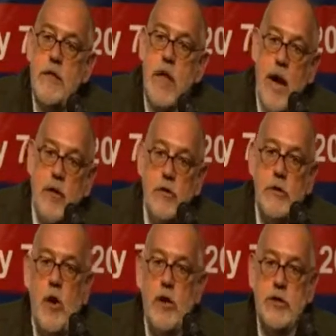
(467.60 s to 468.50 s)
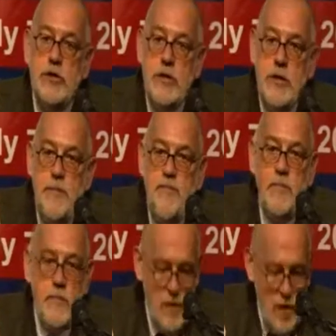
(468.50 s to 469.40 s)
the ideology
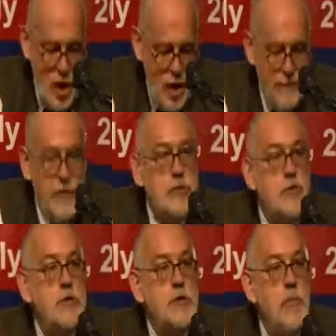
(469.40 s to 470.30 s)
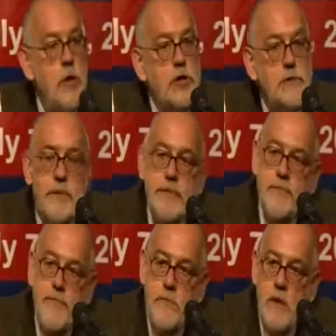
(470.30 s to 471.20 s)
of Jewish
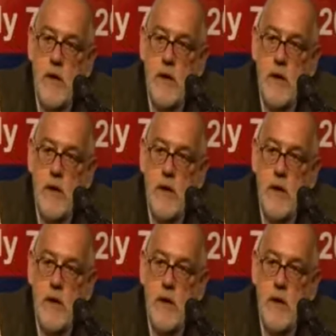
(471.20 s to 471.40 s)
Bolshevism